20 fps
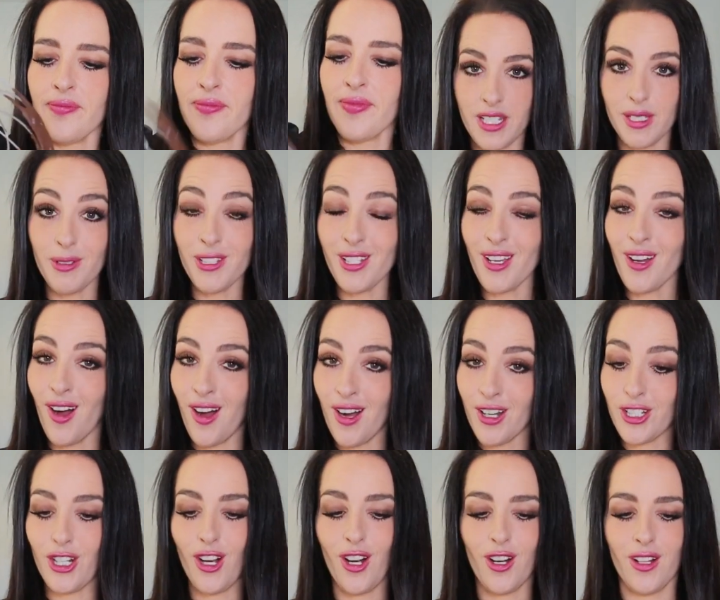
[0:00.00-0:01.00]
It smells like hot
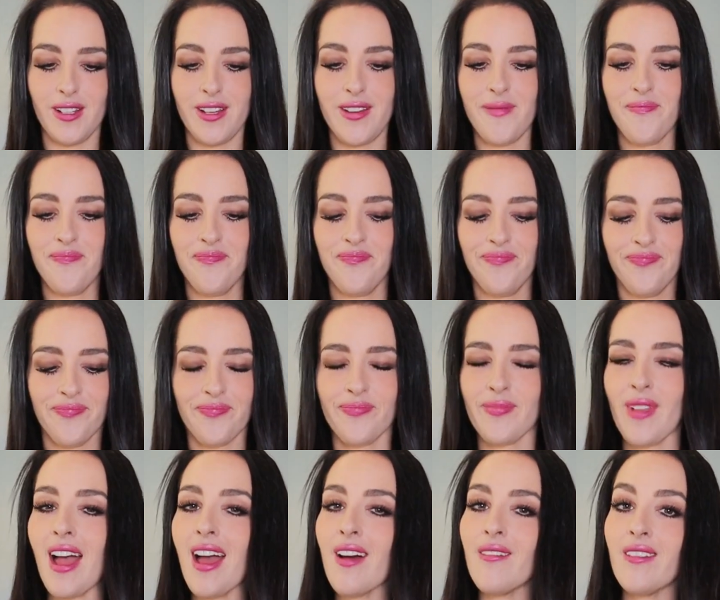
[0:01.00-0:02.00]
chocolate.
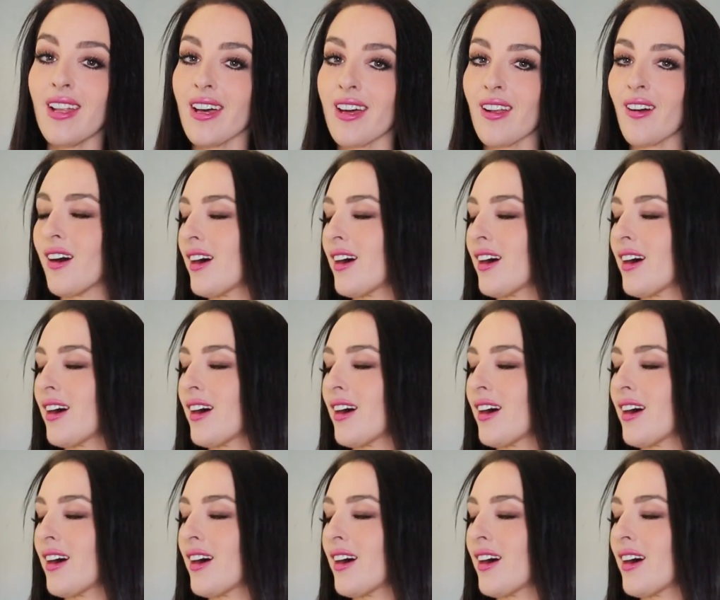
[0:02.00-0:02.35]
I haven't had a